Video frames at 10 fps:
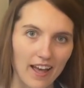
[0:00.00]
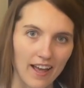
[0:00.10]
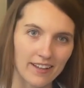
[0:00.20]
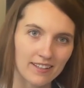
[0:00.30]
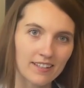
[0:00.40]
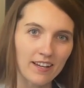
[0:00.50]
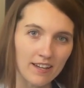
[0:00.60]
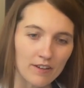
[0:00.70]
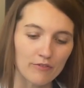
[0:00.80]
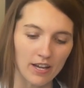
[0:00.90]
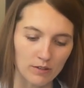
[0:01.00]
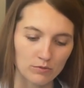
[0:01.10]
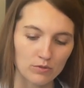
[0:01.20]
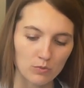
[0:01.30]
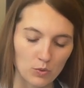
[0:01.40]
I think I have
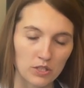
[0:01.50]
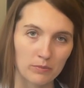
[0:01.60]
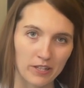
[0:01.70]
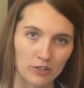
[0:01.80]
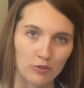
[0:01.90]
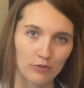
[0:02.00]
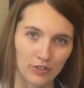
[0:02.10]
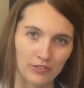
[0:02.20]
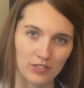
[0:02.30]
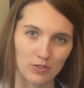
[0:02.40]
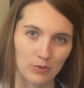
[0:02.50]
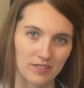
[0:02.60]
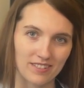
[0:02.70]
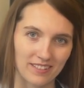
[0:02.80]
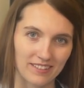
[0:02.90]
found one of my new favorite
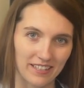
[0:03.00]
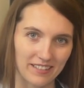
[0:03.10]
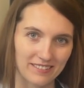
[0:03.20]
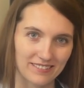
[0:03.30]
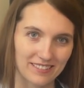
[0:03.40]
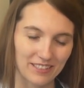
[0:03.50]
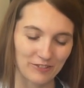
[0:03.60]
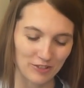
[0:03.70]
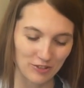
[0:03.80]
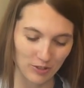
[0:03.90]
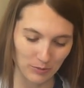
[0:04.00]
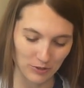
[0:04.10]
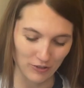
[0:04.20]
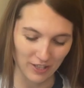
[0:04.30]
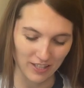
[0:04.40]
stores in Atlanta. It was so
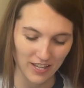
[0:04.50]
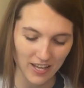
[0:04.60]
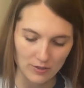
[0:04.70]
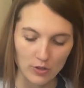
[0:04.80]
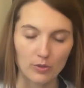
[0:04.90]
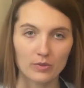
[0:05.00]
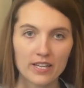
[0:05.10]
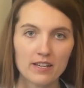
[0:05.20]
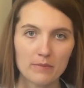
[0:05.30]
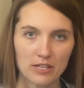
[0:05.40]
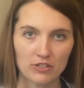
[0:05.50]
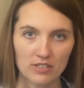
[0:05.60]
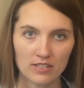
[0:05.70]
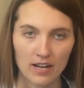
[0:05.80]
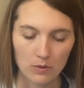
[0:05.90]
much fun. So, like I
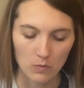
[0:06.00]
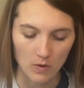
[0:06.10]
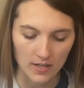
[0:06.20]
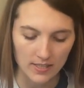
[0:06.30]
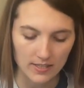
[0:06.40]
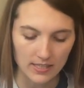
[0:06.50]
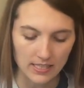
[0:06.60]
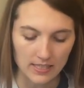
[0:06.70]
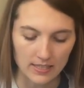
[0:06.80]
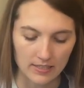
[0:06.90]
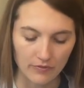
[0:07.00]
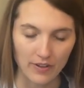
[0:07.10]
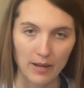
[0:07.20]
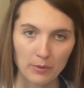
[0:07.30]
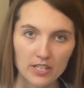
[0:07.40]
mentioned, I want the
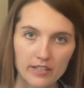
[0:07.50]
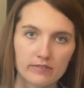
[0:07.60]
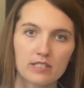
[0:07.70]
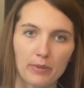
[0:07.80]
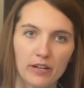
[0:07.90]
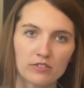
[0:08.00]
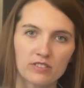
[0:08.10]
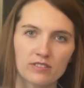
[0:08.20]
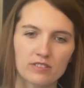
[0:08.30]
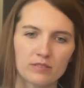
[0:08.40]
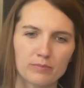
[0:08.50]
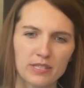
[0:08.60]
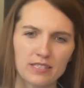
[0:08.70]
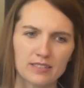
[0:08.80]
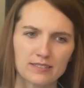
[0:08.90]
fabric of these pouches to
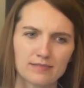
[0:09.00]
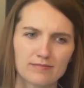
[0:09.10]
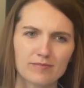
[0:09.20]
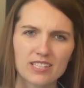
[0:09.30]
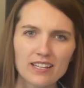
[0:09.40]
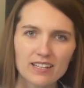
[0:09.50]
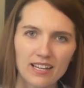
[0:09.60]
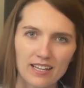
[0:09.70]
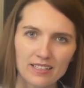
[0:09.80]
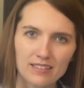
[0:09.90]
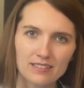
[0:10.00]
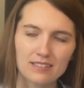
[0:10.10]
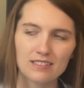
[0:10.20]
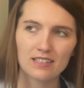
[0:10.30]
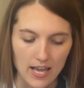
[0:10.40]
be
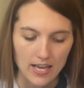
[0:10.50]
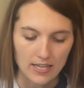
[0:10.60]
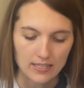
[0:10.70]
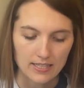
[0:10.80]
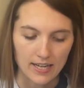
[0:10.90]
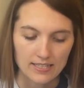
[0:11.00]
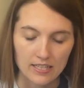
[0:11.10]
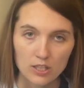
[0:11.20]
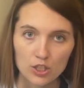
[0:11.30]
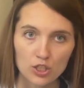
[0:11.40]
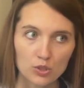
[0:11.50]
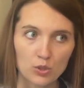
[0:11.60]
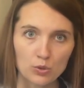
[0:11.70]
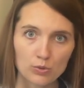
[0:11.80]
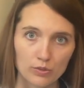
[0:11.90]
secondhand, and I did a little
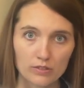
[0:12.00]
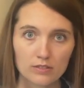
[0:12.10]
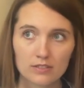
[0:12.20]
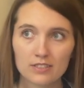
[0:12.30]
Google,